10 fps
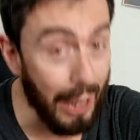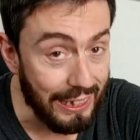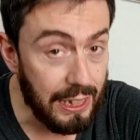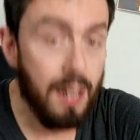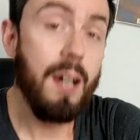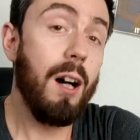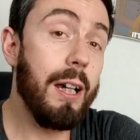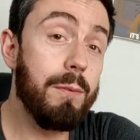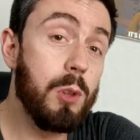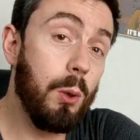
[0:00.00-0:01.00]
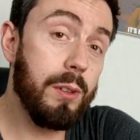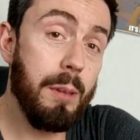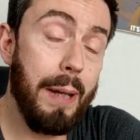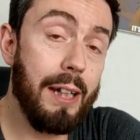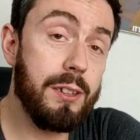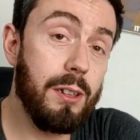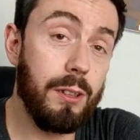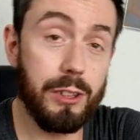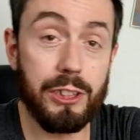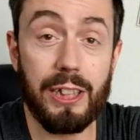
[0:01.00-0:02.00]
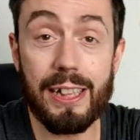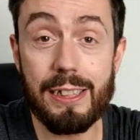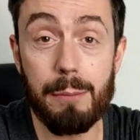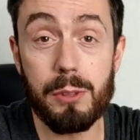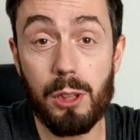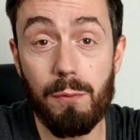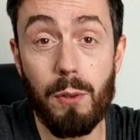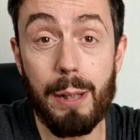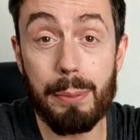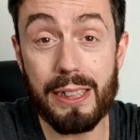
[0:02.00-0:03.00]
but I have talked about Synology's DSM software,